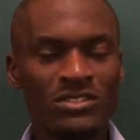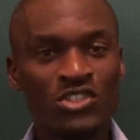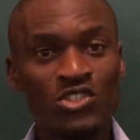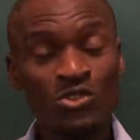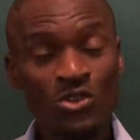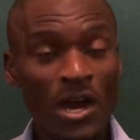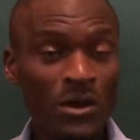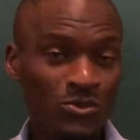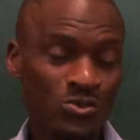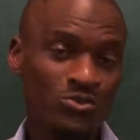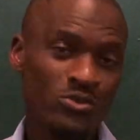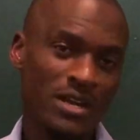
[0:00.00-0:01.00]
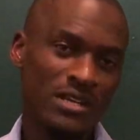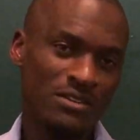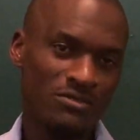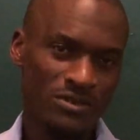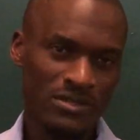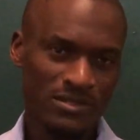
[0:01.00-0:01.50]
do you know how to draw an
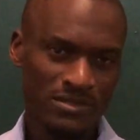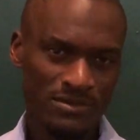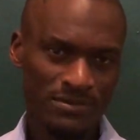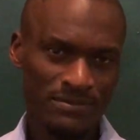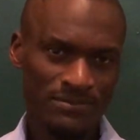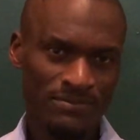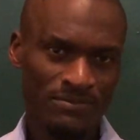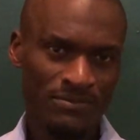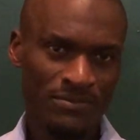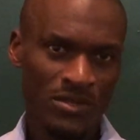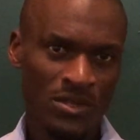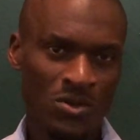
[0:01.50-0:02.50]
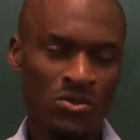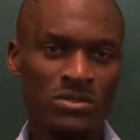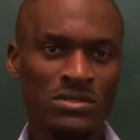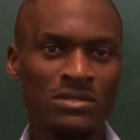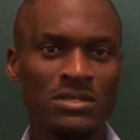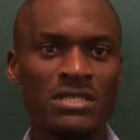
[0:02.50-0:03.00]
invoice?
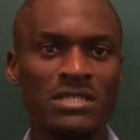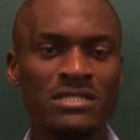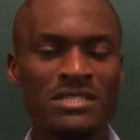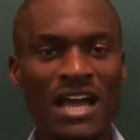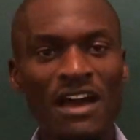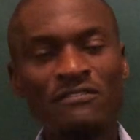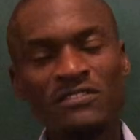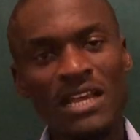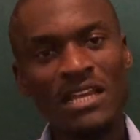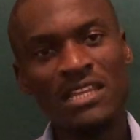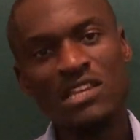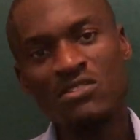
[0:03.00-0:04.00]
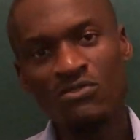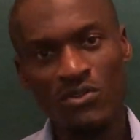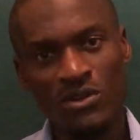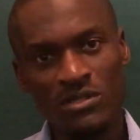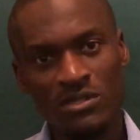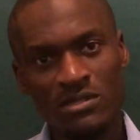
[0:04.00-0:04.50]
Because it is after an
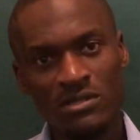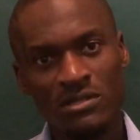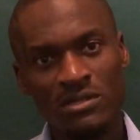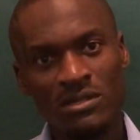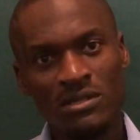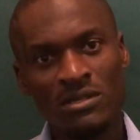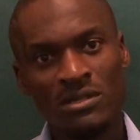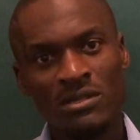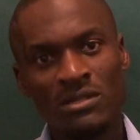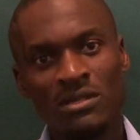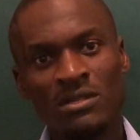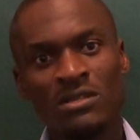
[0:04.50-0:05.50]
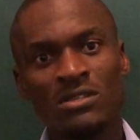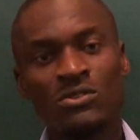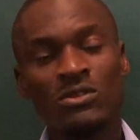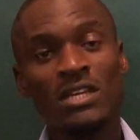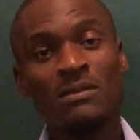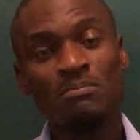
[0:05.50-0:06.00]
invoice you
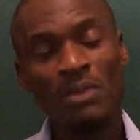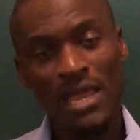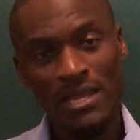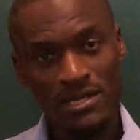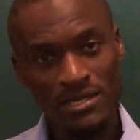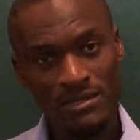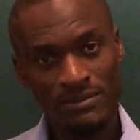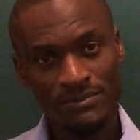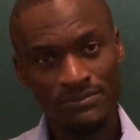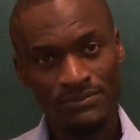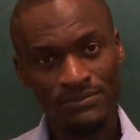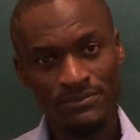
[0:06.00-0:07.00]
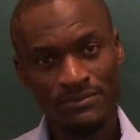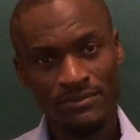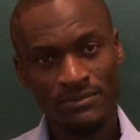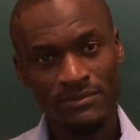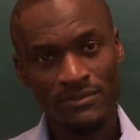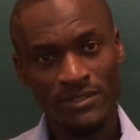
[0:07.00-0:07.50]
get paid,
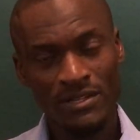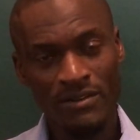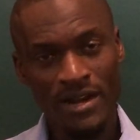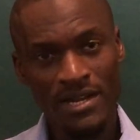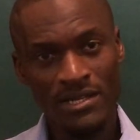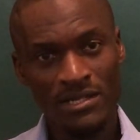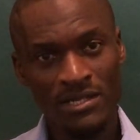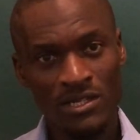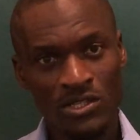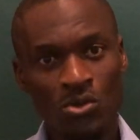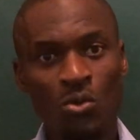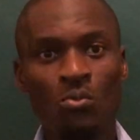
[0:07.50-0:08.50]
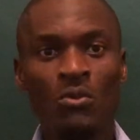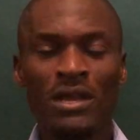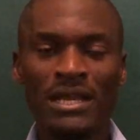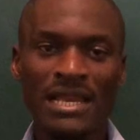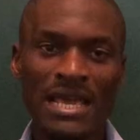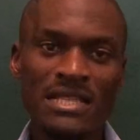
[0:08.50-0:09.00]
right? So,
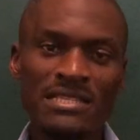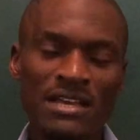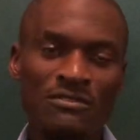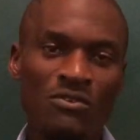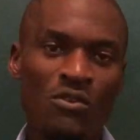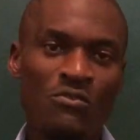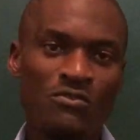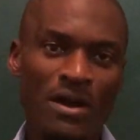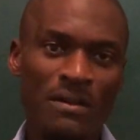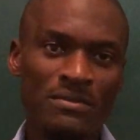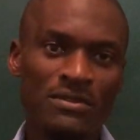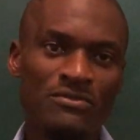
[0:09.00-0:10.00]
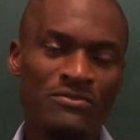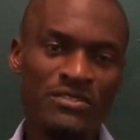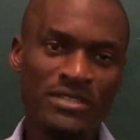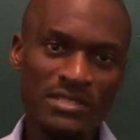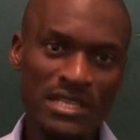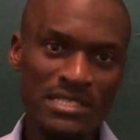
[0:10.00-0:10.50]
clients have confirmed,
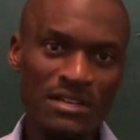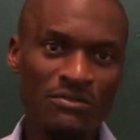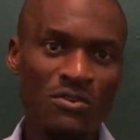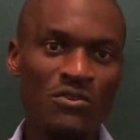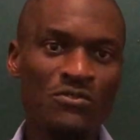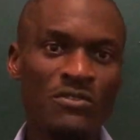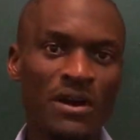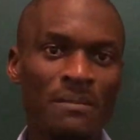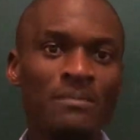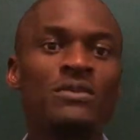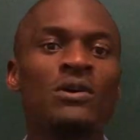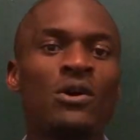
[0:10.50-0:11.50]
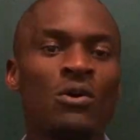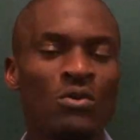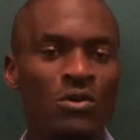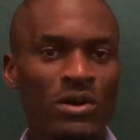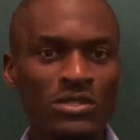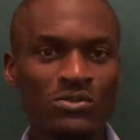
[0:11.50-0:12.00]
visitors have confirmed,
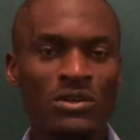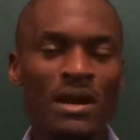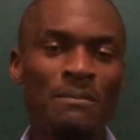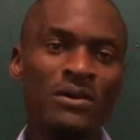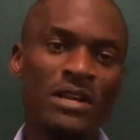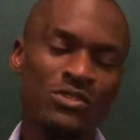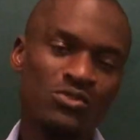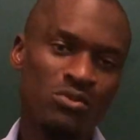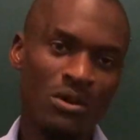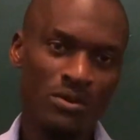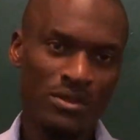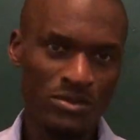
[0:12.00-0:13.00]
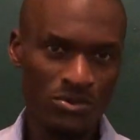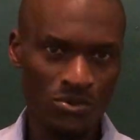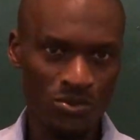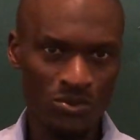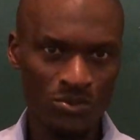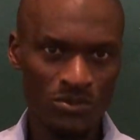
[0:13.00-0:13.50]
we want to come on a tour with
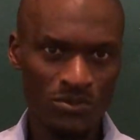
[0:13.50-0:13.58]
you.